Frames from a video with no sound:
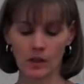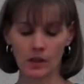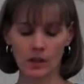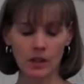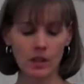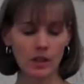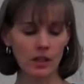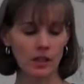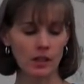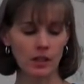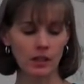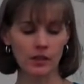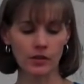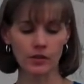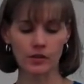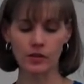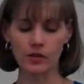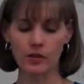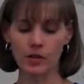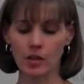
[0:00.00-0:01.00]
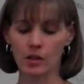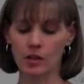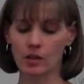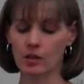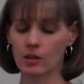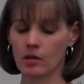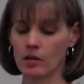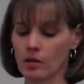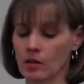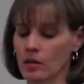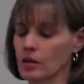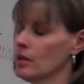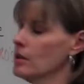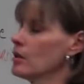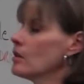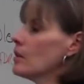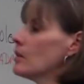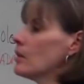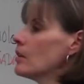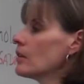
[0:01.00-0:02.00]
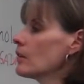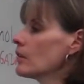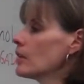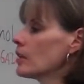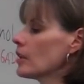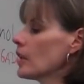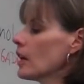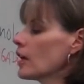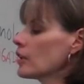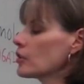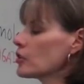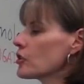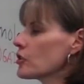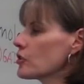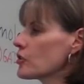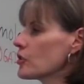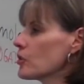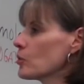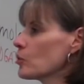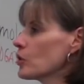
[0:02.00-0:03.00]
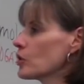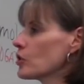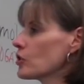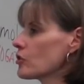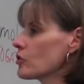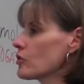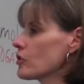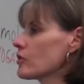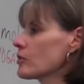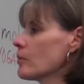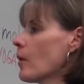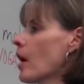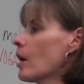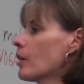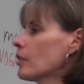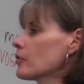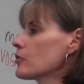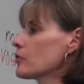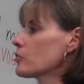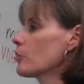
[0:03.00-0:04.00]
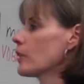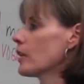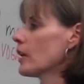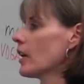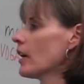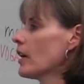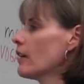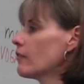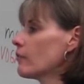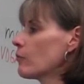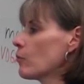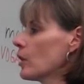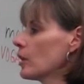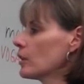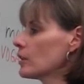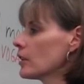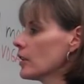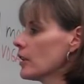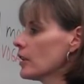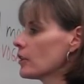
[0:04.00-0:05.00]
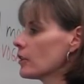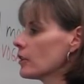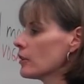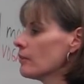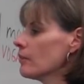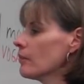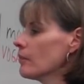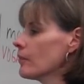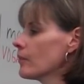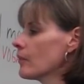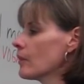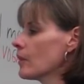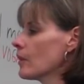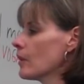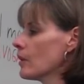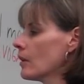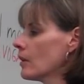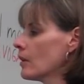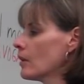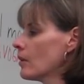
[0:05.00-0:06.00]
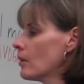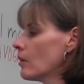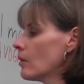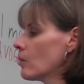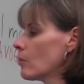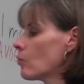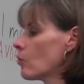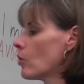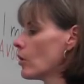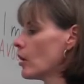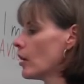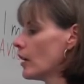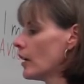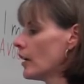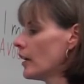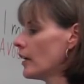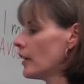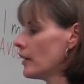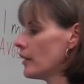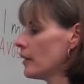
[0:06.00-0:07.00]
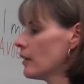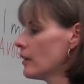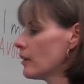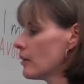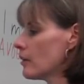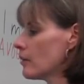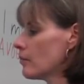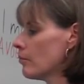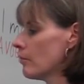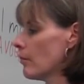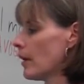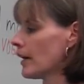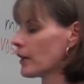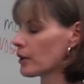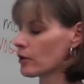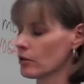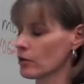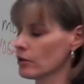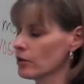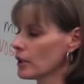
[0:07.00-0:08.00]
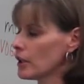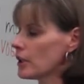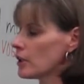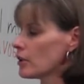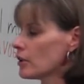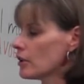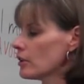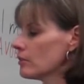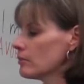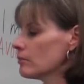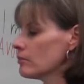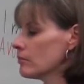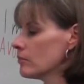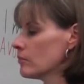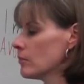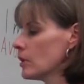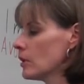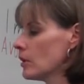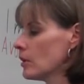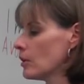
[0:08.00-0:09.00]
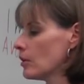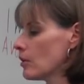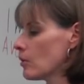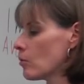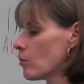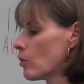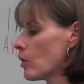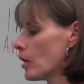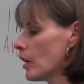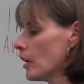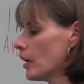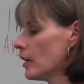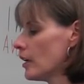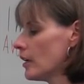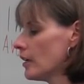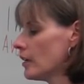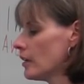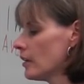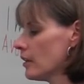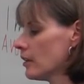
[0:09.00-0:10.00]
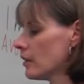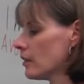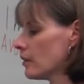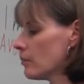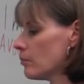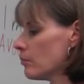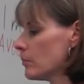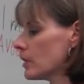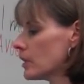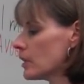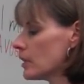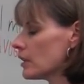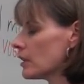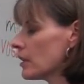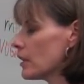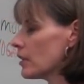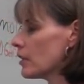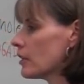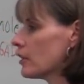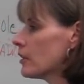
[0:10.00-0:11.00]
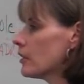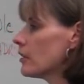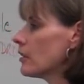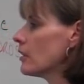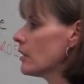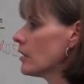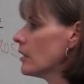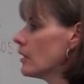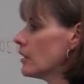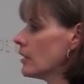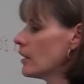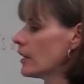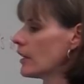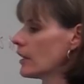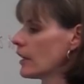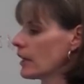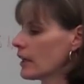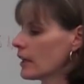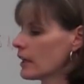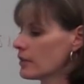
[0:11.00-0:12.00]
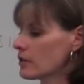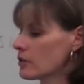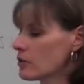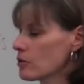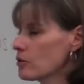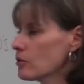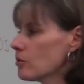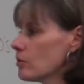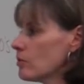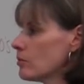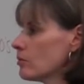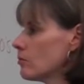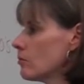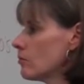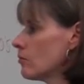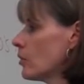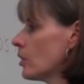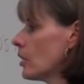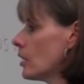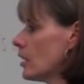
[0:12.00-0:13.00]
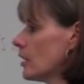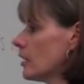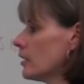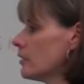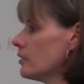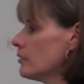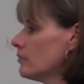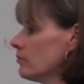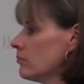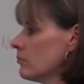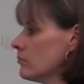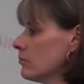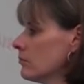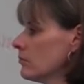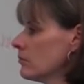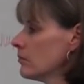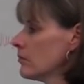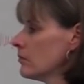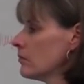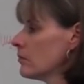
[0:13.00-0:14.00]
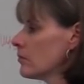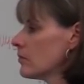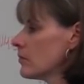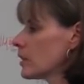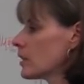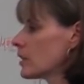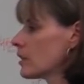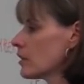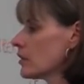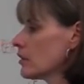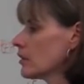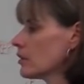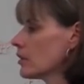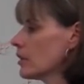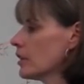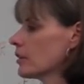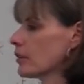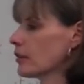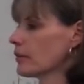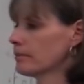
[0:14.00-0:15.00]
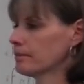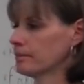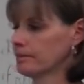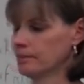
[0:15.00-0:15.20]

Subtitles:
is the largest and which is the smallest? We have 1 liter, 1 microliter, 1 milliliter, and 1 kiloliter.